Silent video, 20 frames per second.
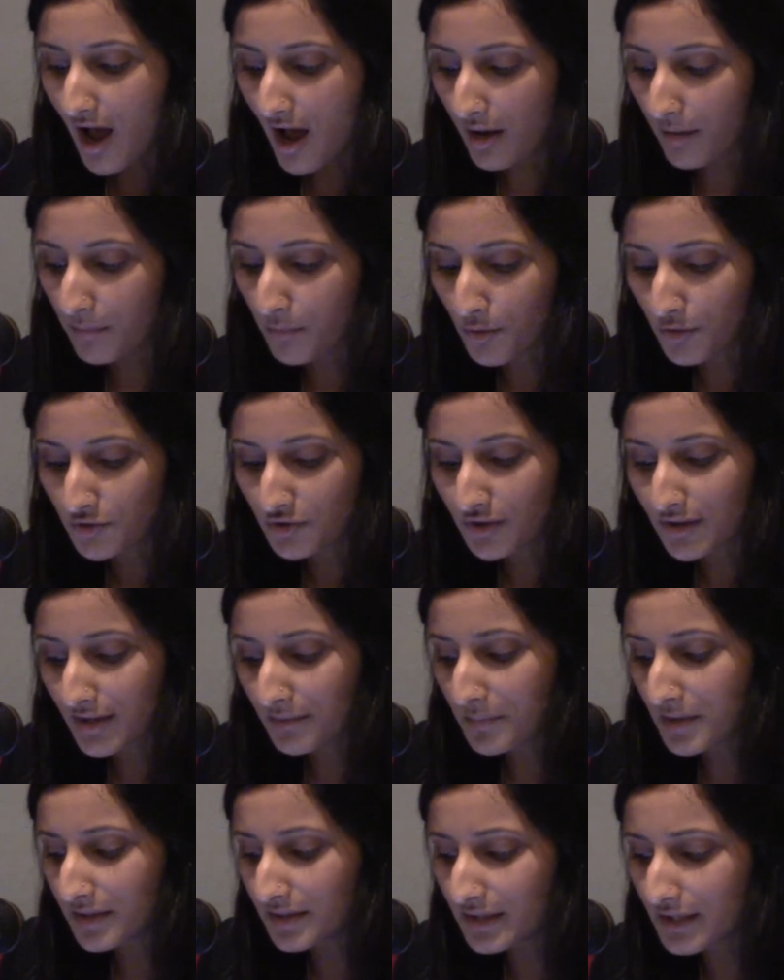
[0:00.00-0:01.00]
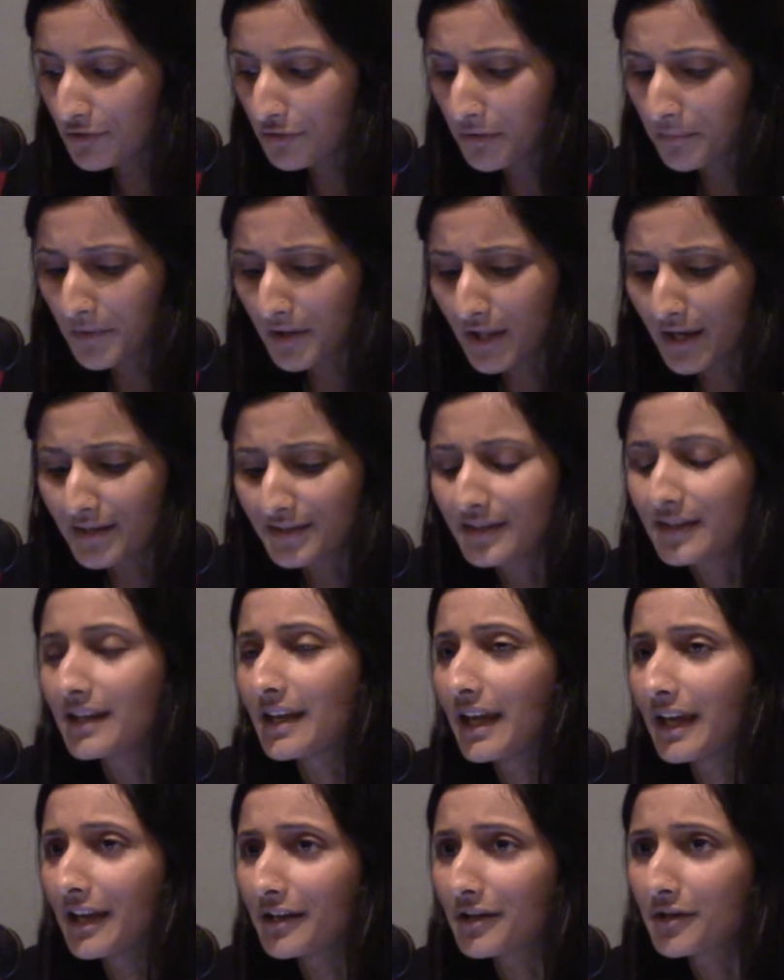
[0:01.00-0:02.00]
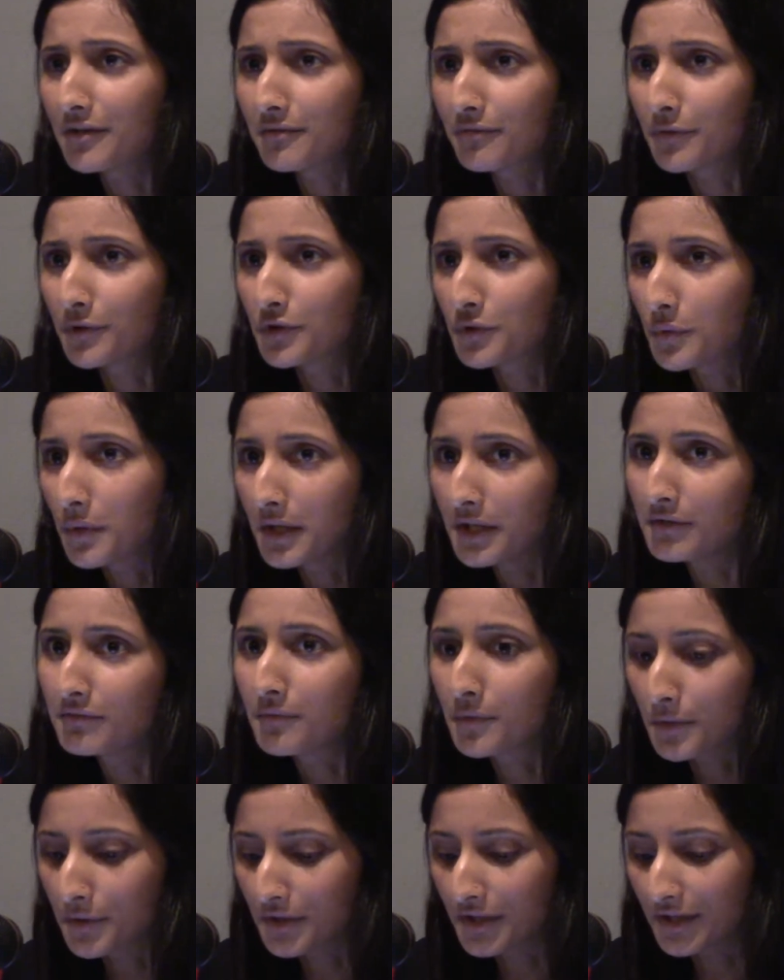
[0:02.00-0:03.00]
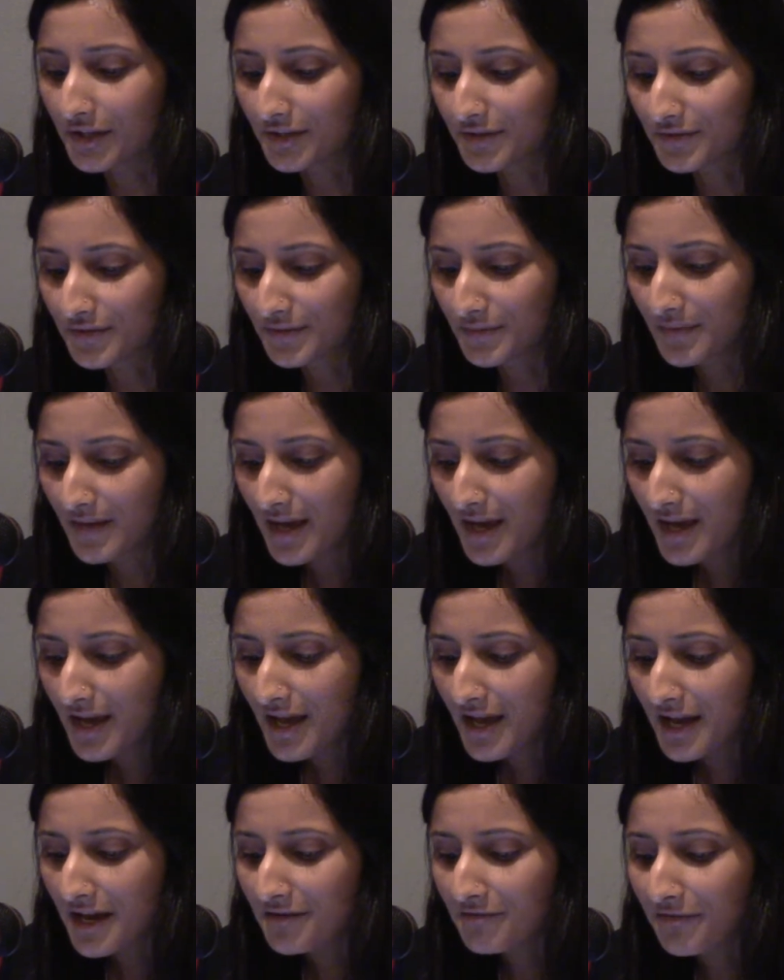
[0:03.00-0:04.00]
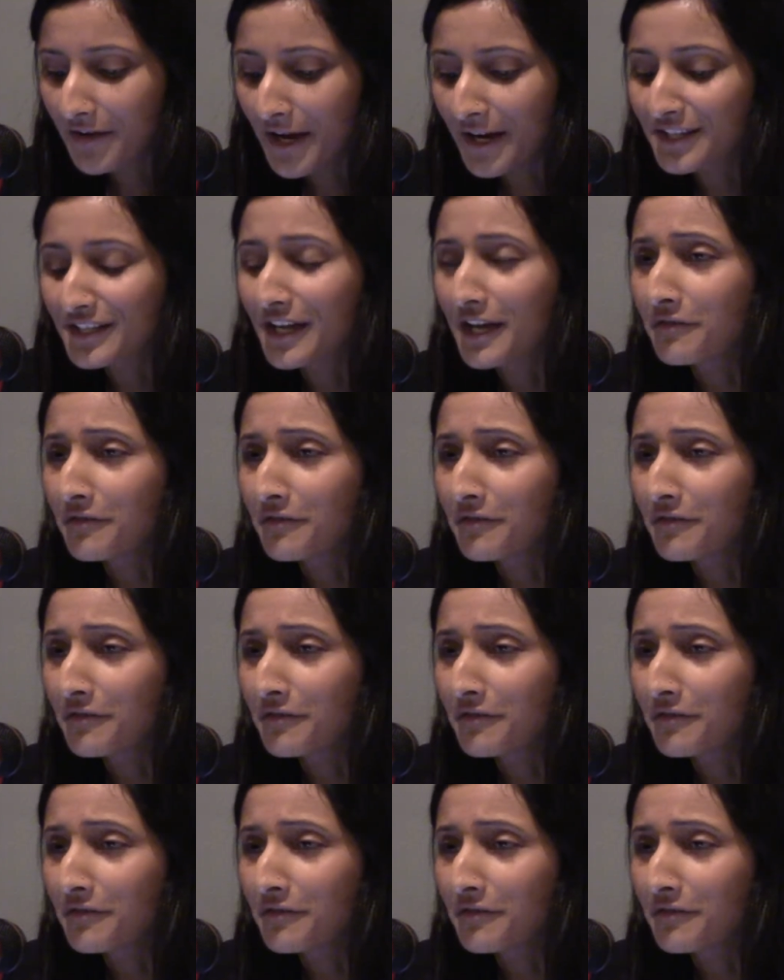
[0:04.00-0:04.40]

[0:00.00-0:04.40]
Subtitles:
abortion had been decriminalized in Canada for 24 years. In fact,